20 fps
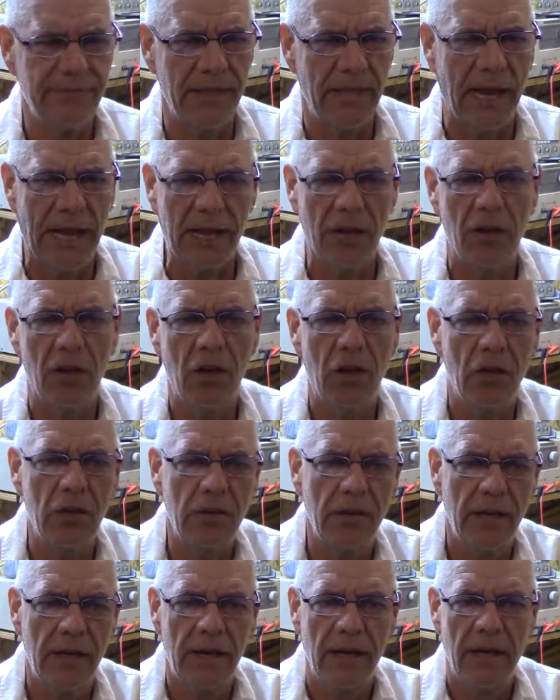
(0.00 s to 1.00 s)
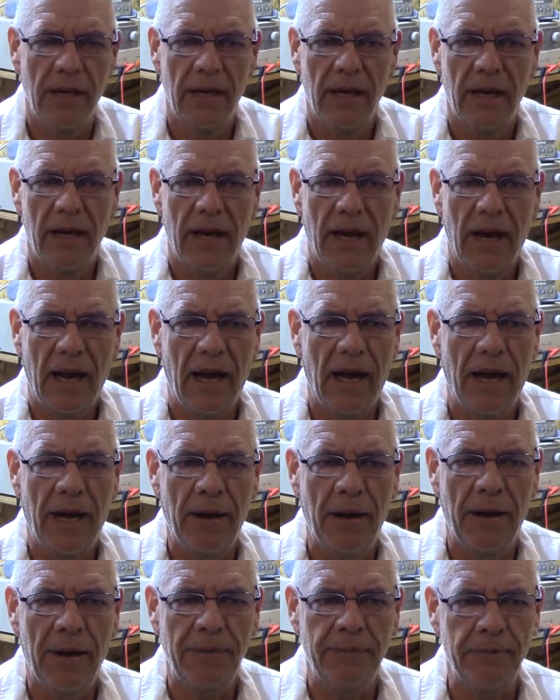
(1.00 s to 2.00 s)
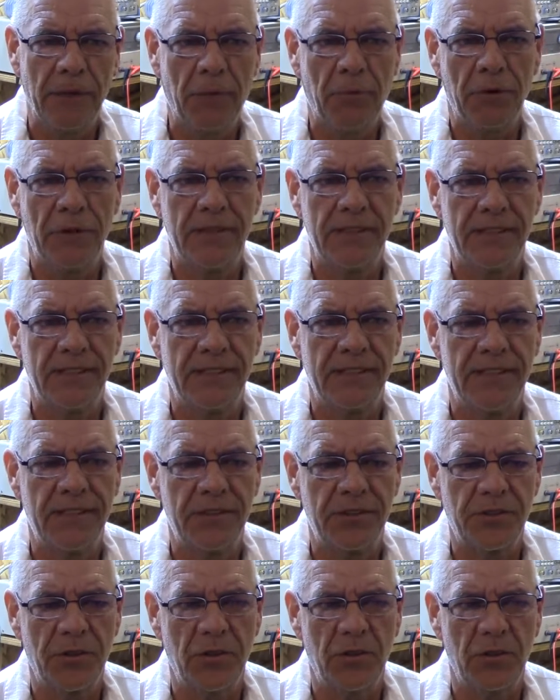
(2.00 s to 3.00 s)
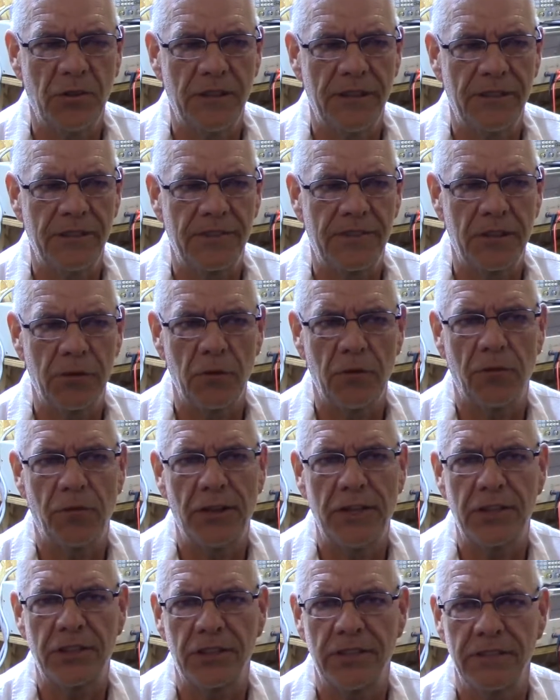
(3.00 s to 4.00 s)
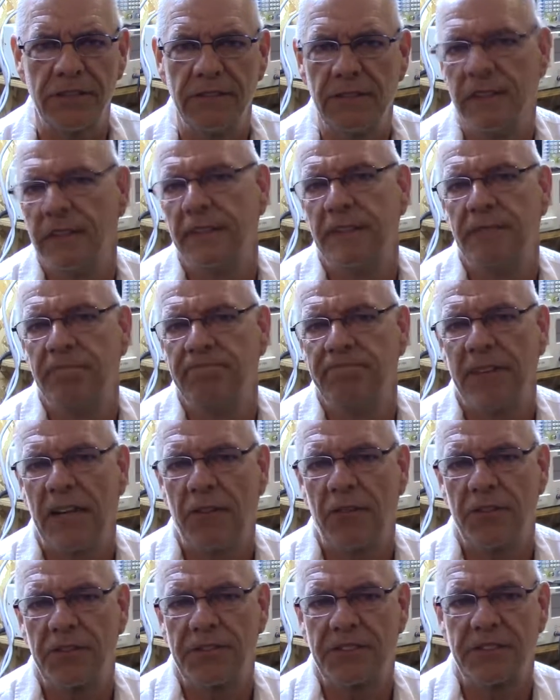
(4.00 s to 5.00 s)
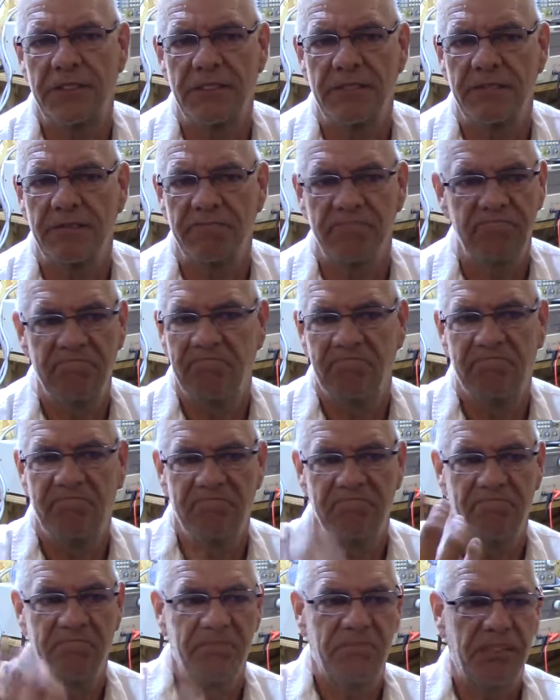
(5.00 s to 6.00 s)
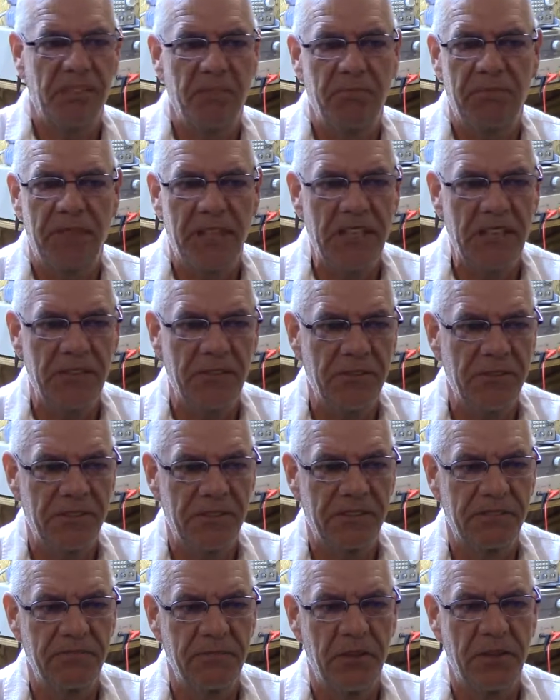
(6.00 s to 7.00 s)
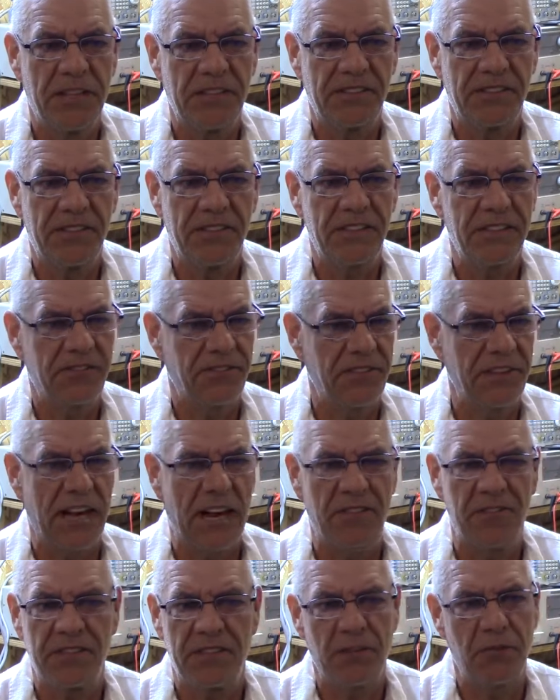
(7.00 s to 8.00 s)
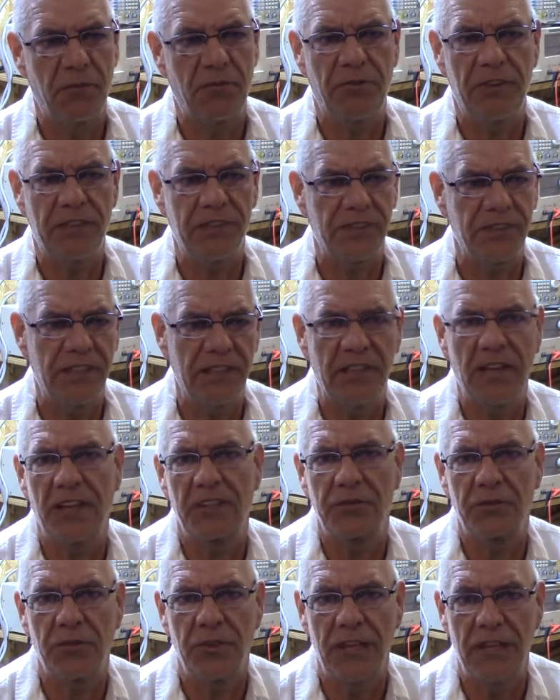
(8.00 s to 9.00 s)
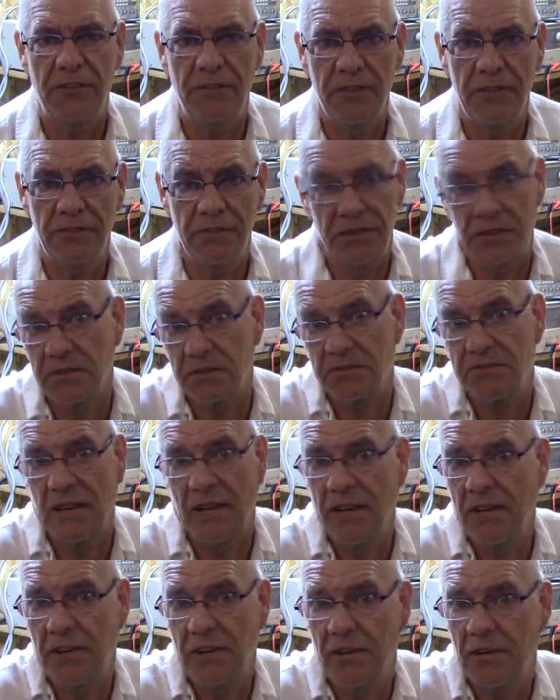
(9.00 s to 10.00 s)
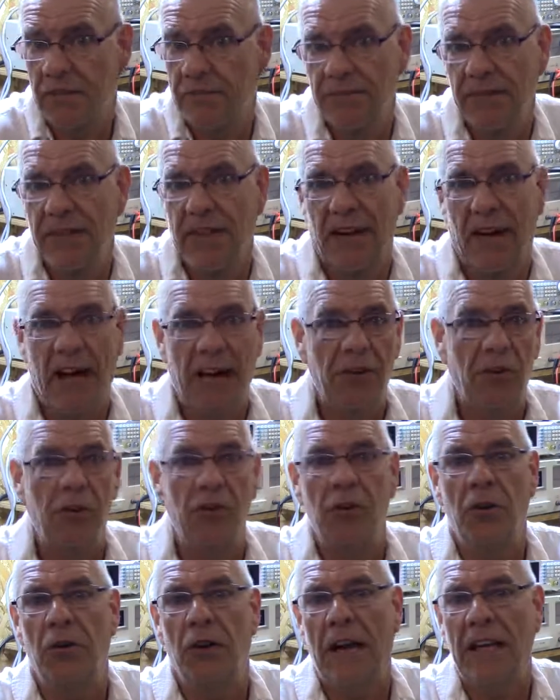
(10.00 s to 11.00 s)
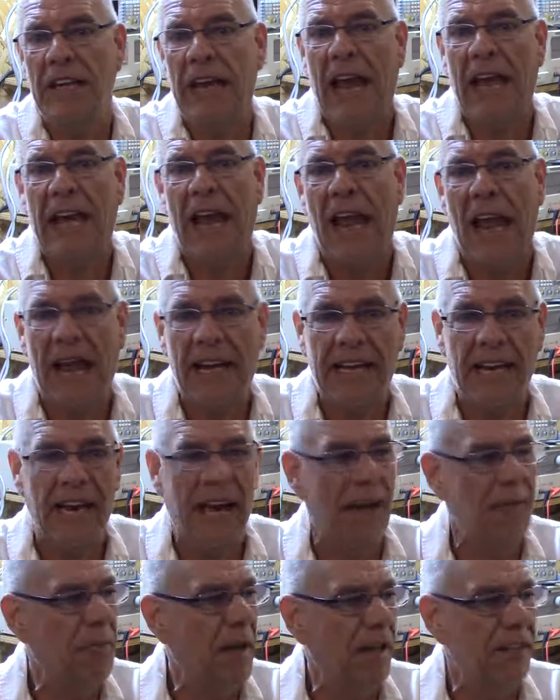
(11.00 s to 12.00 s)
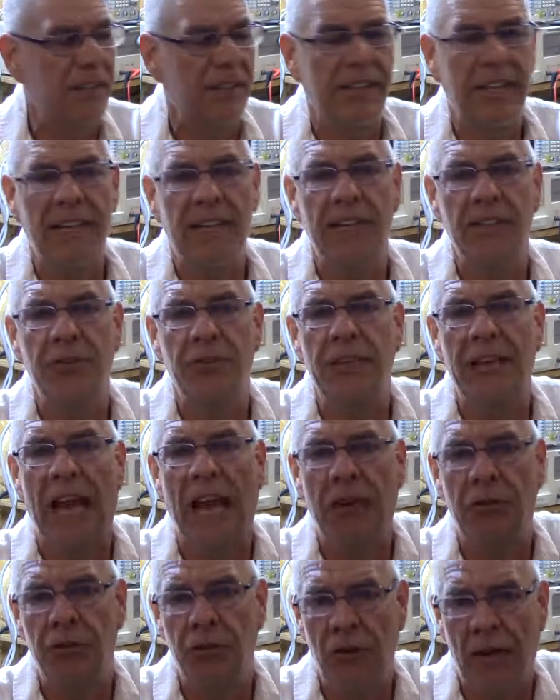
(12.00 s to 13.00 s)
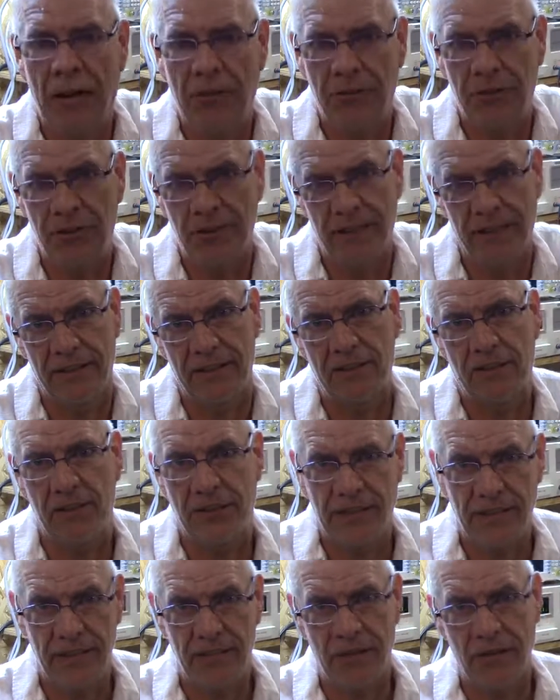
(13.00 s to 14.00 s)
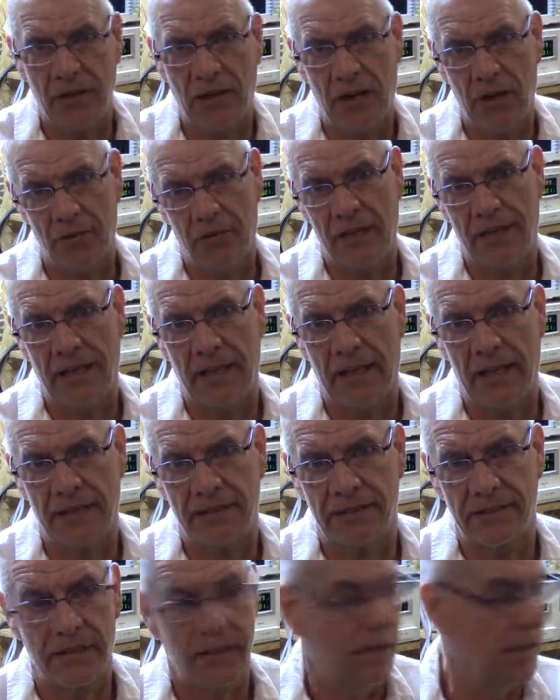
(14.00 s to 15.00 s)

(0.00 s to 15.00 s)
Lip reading: I don't know. I'm only 60 years old and 0 friction. It was something where you could say if you have 0 friction it lasts forever. So I don't know. I don't know. I can't. I'm not there to ever yet to tell you how long it lasts.